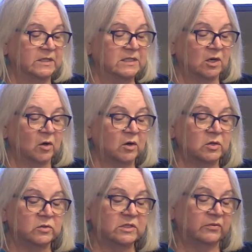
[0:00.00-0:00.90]
The deer
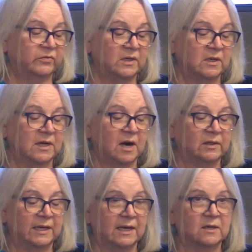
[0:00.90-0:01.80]
who used to feed on
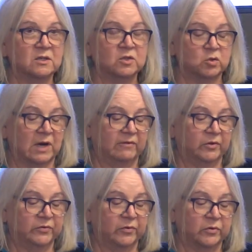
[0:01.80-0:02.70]
our land
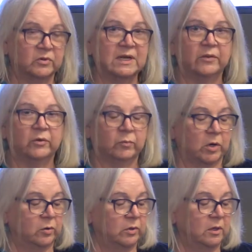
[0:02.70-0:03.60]
traveled further down the
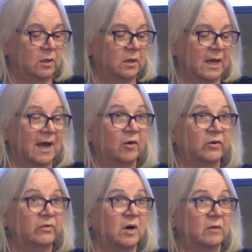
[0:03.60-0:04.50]
road,
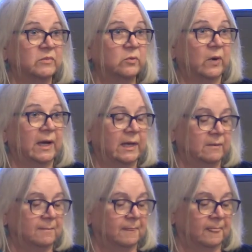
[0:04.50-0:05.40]
out of harm's
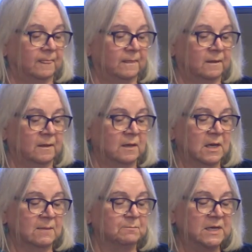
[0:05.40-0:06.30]
way.
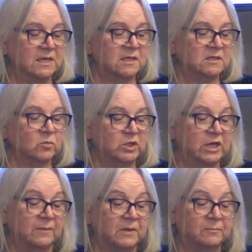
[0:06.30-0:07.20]
Bees,
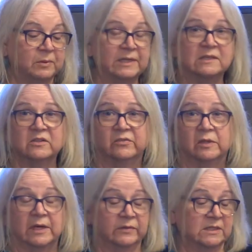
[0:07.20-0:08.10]
which had been plentiful
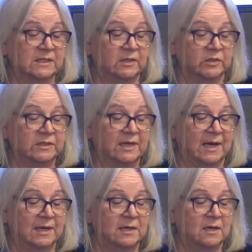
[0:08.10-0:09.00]
on this
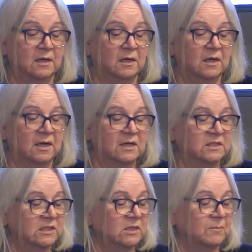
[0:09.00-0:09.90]
hillside,
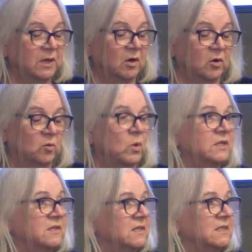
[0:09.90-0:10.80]
disappeared
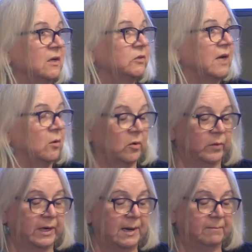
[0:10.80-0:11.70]
once the cell tower
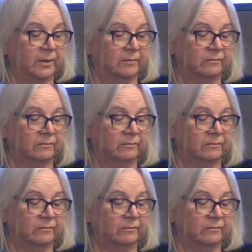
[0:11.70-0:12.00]
went up.